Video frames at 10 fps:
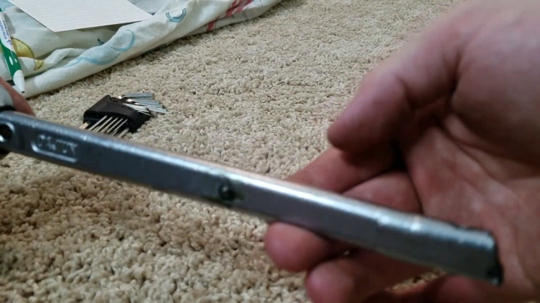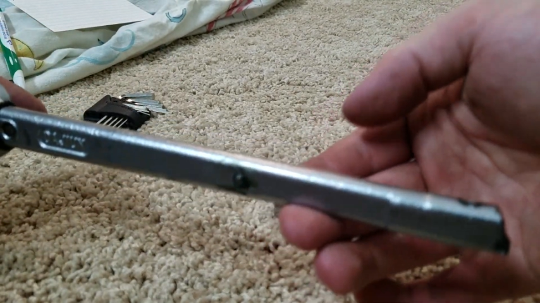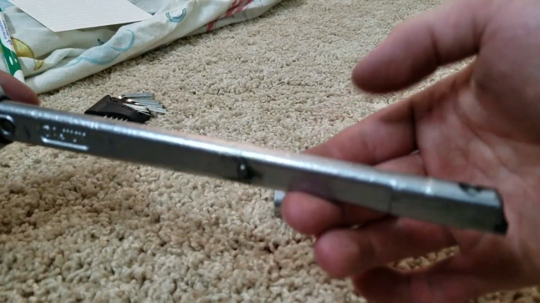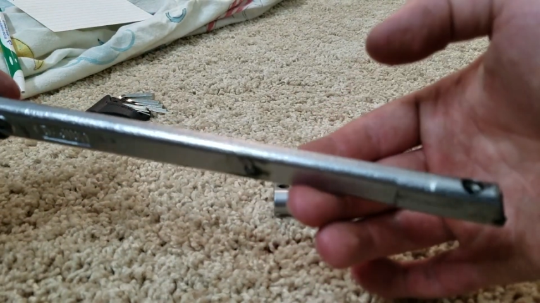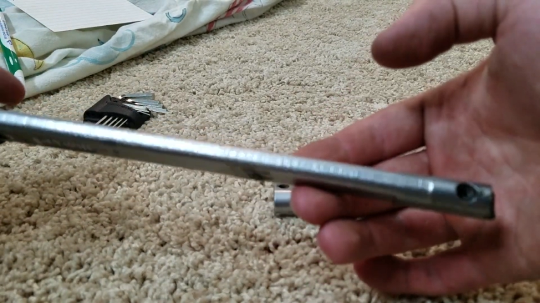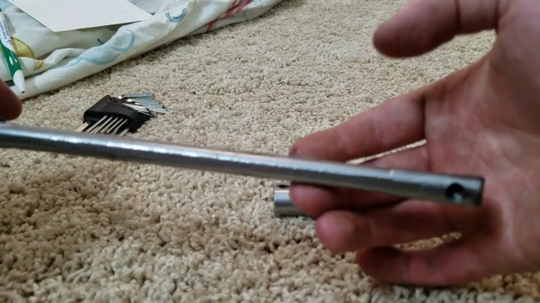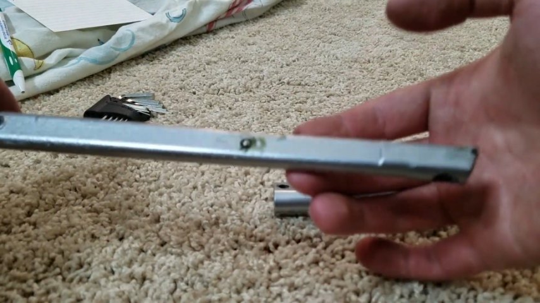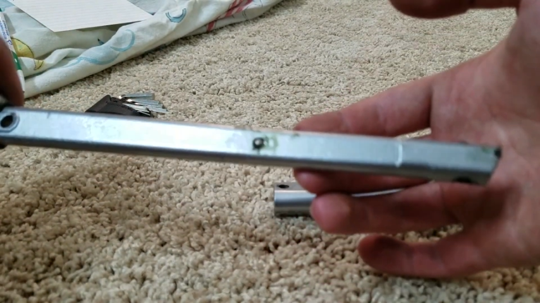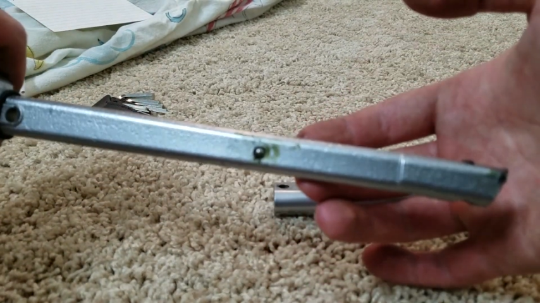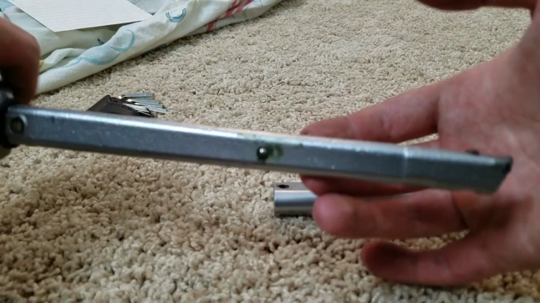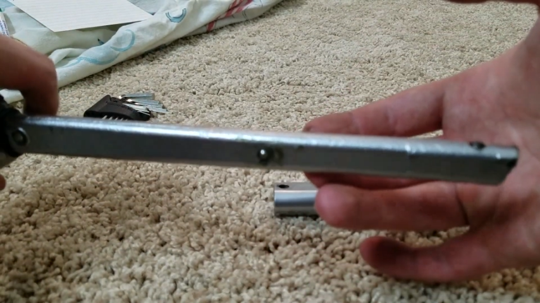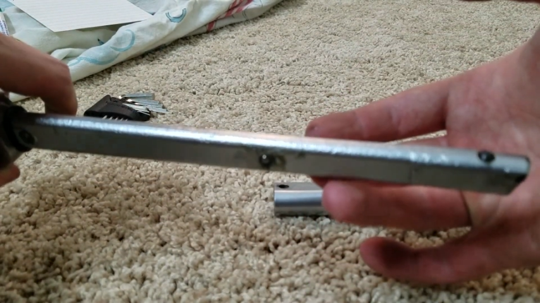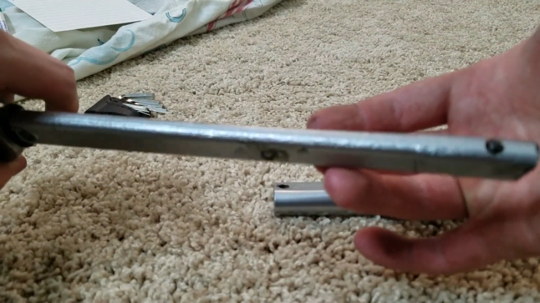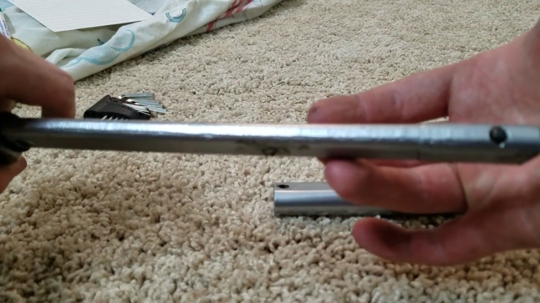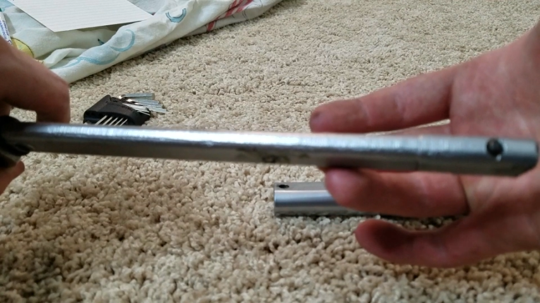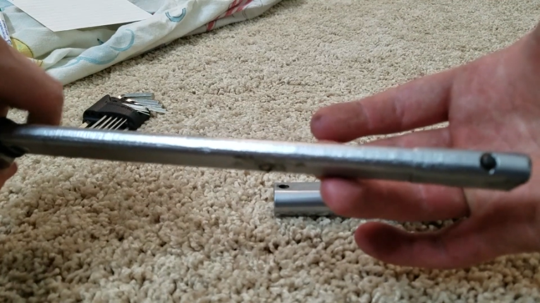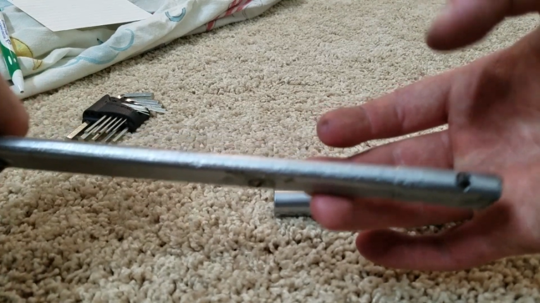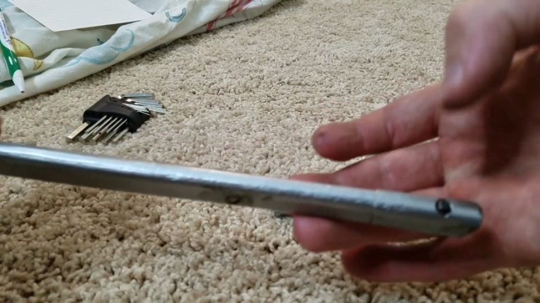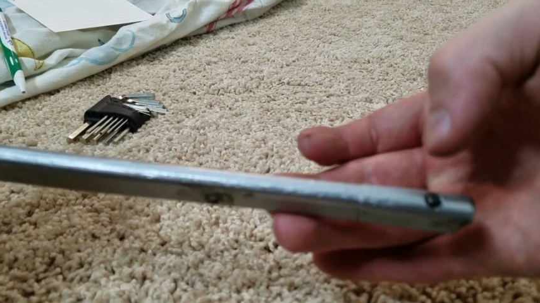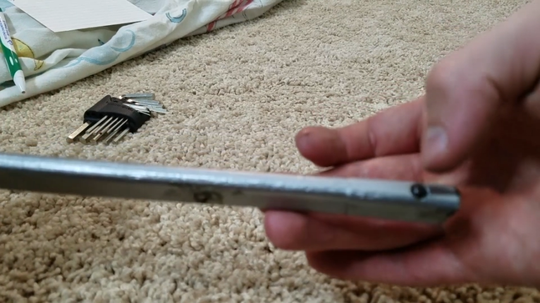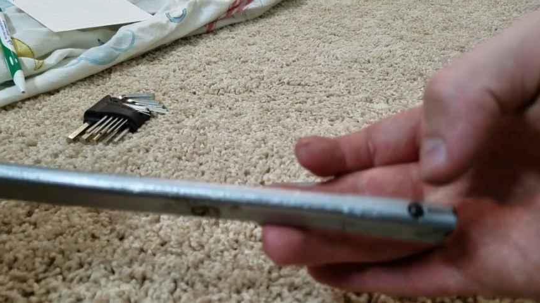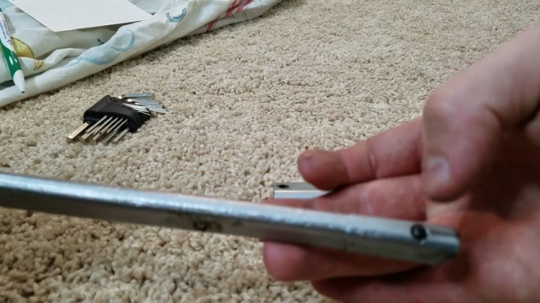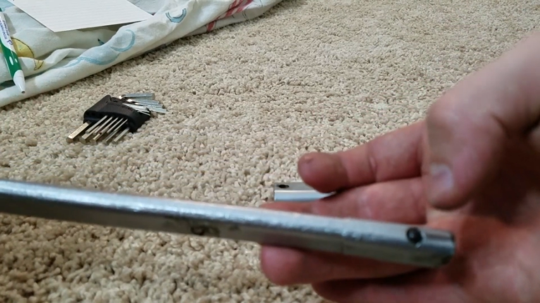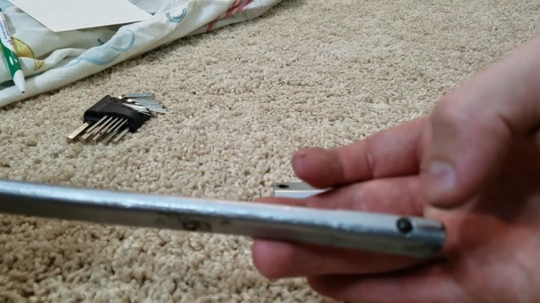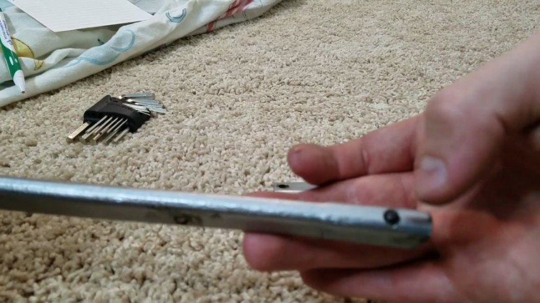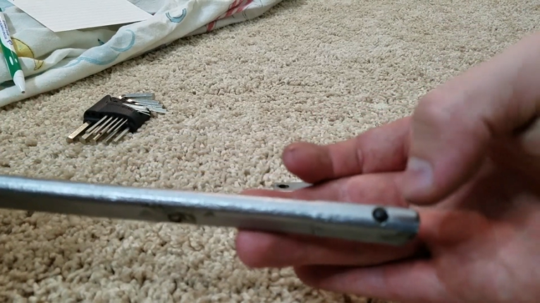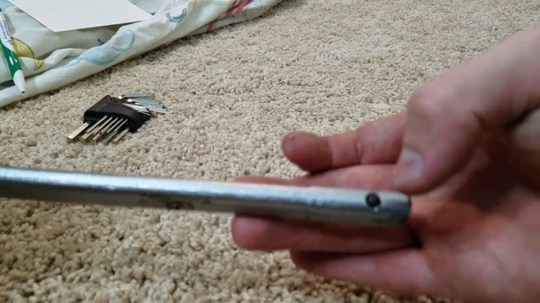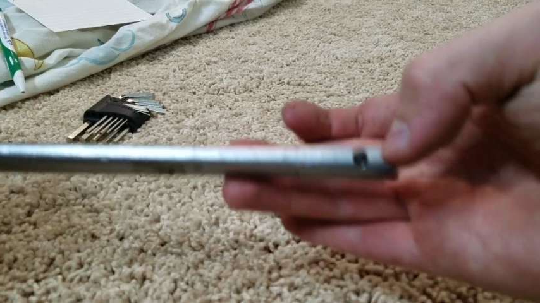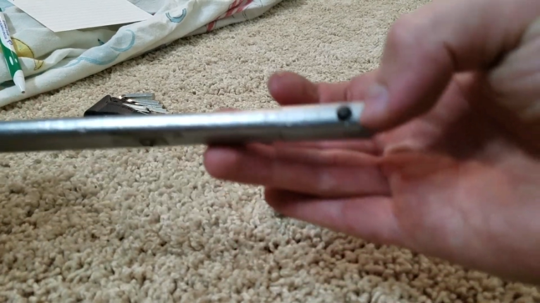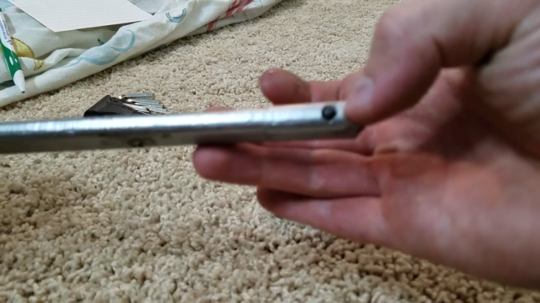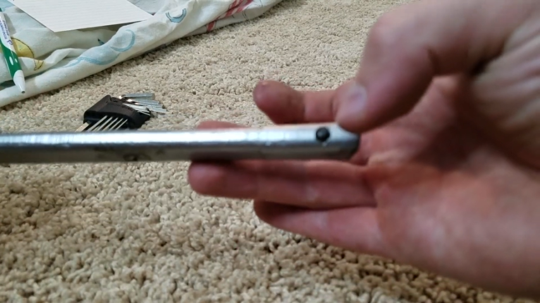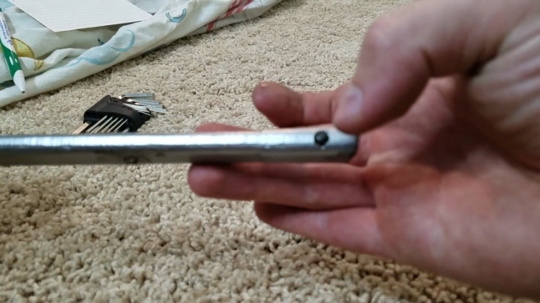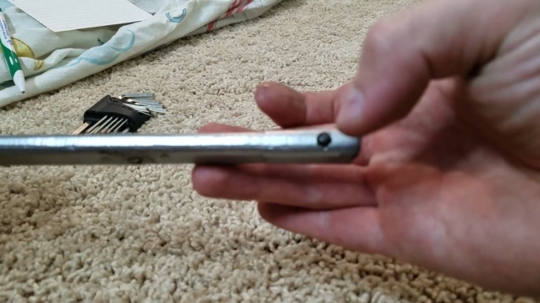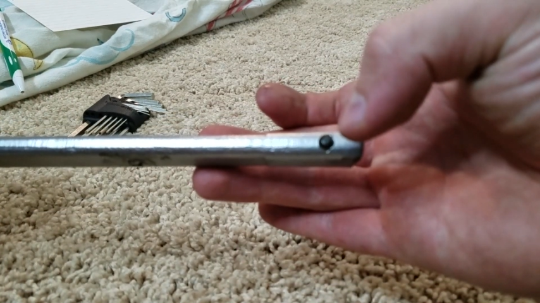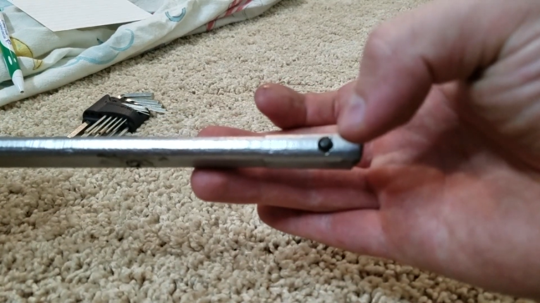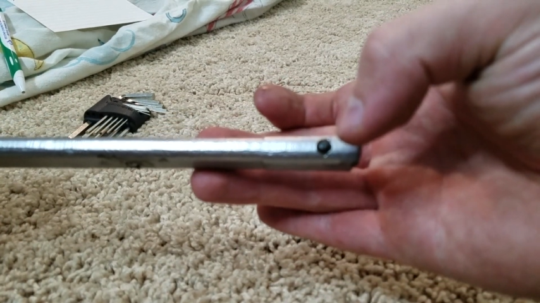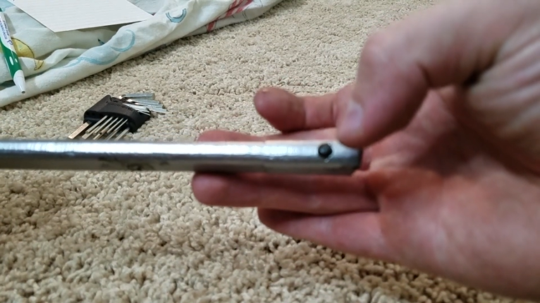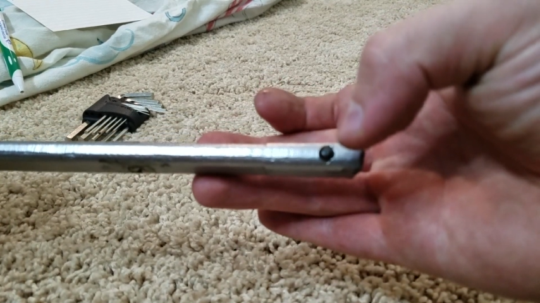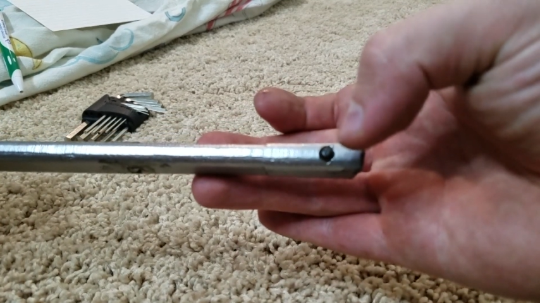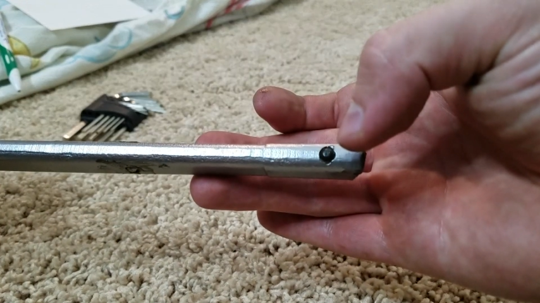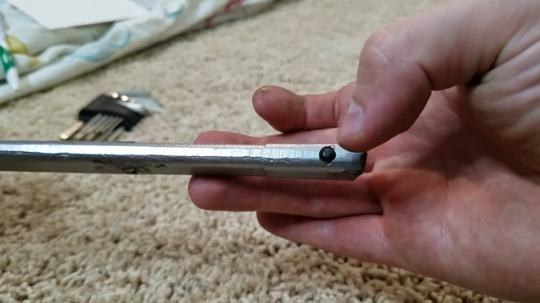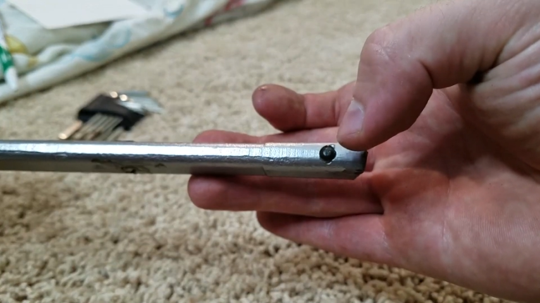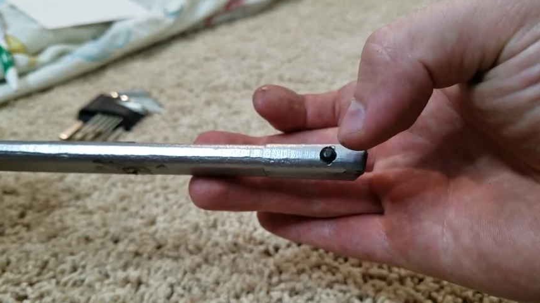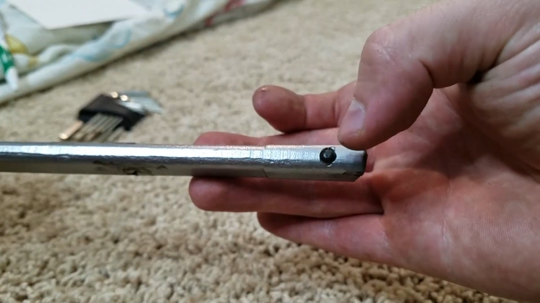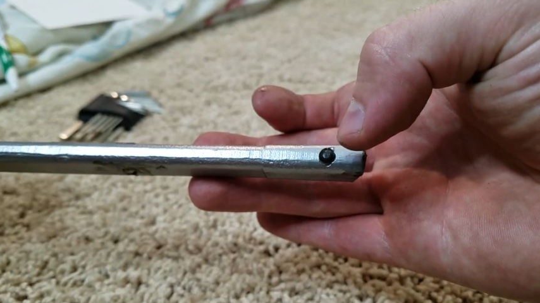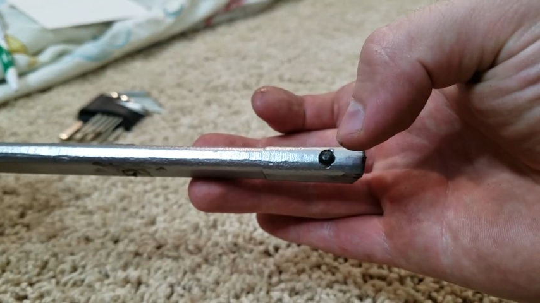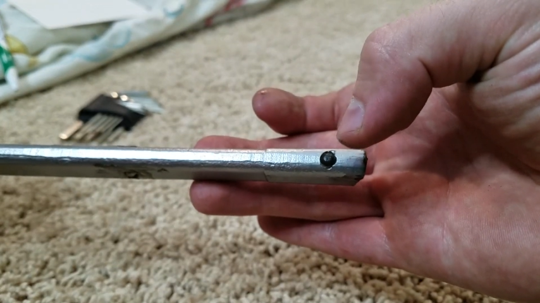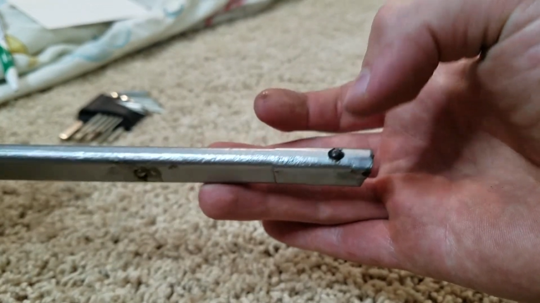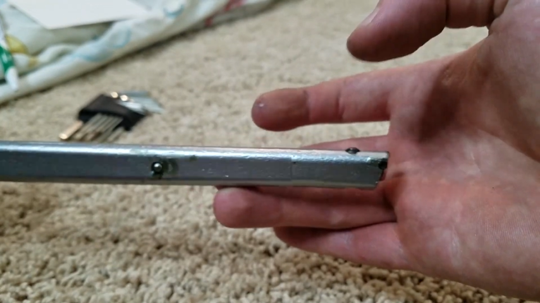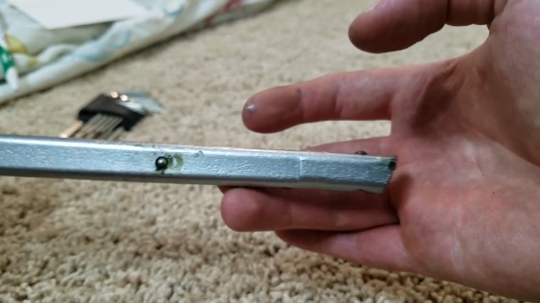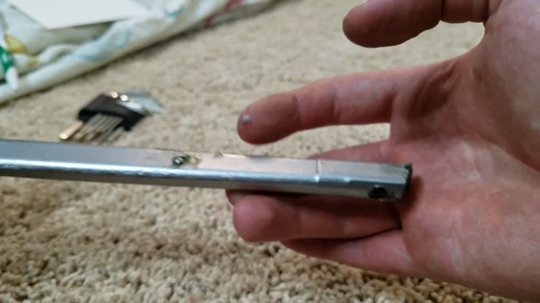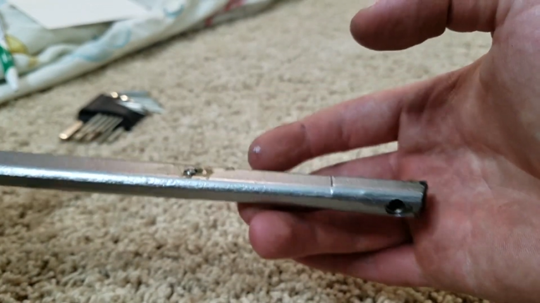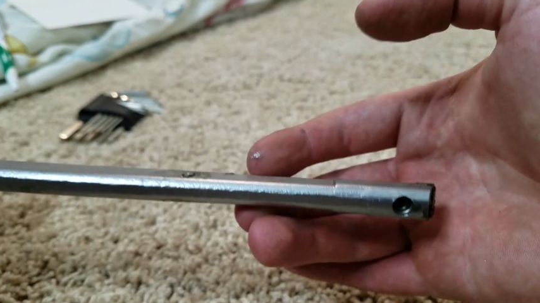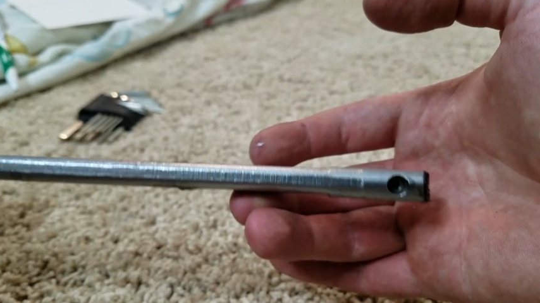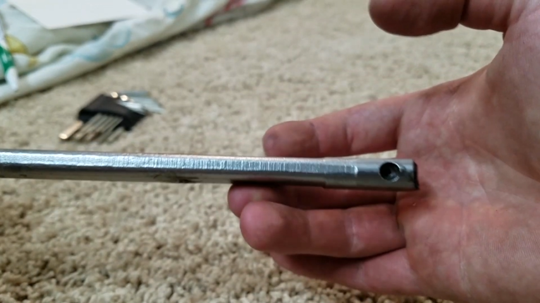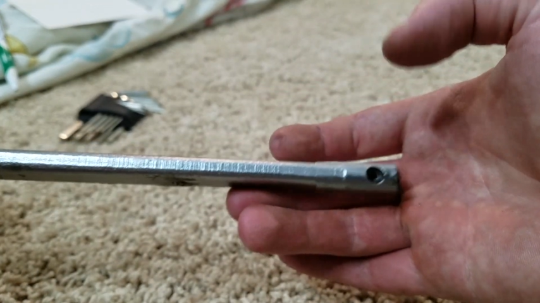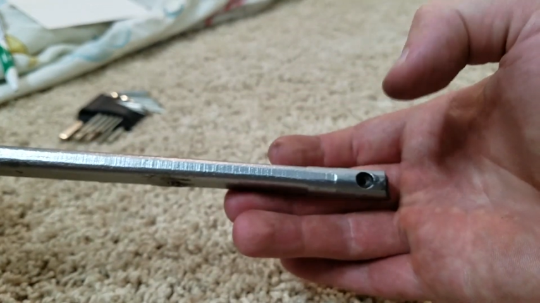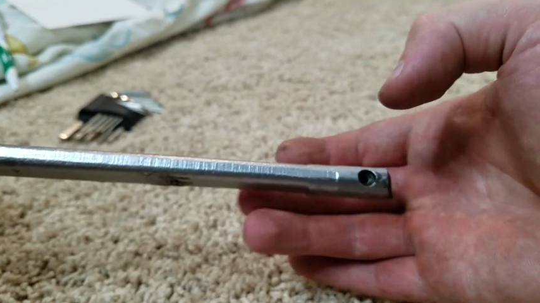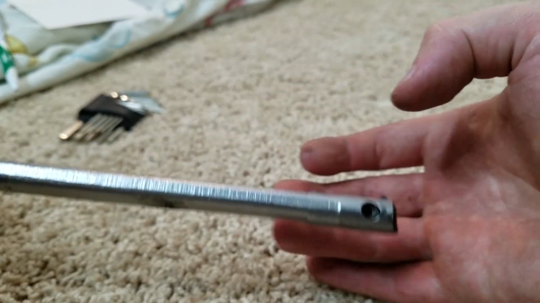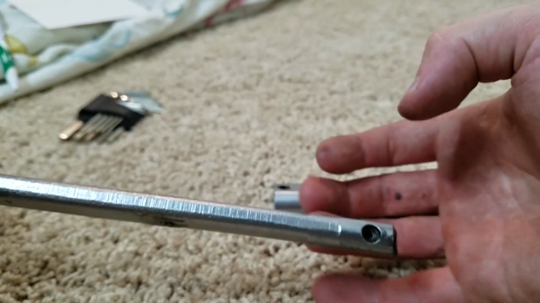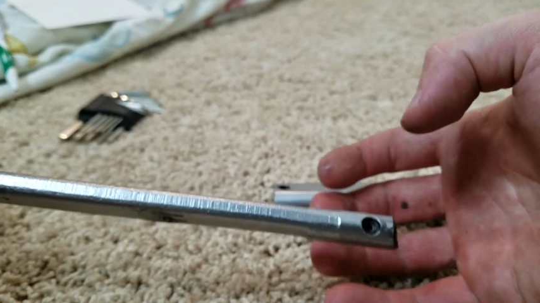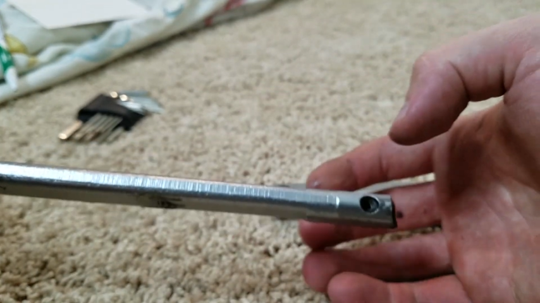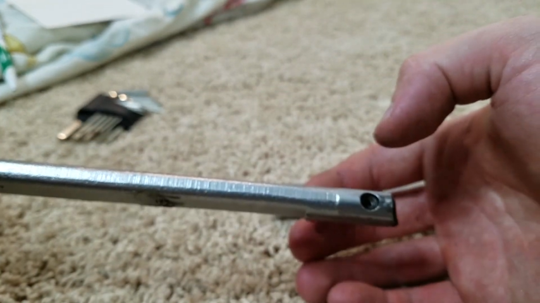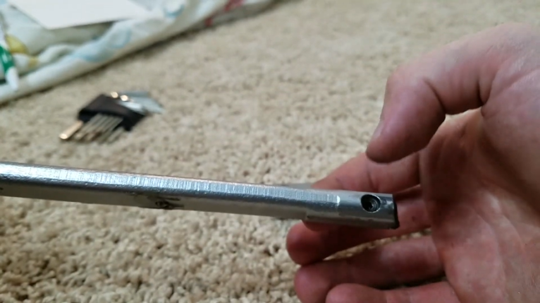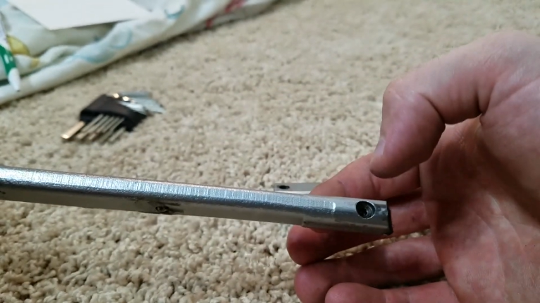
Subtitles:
Nobody's mouth can be seen.